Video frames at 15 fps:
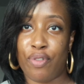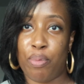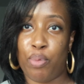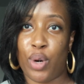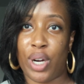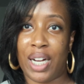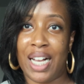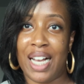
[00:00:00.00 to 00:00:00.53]
for
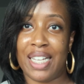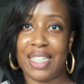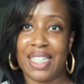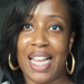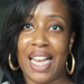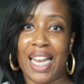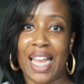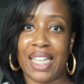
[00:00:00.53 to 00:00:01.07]
more
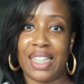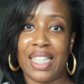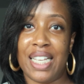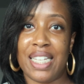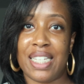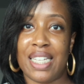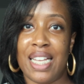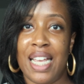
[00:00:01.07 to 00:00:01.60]
content like
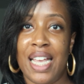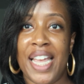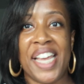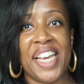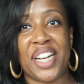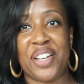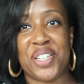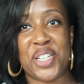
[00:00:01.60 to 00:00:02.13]
this.
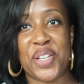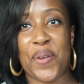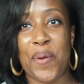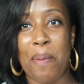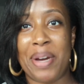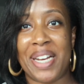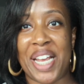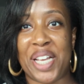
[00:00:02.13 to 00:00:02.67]
And I'll see you
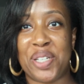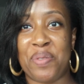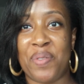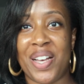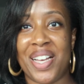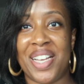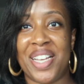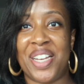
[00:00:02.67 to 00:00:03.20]
in my next
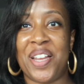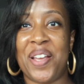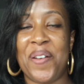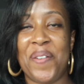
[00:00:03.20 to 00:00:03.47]
one.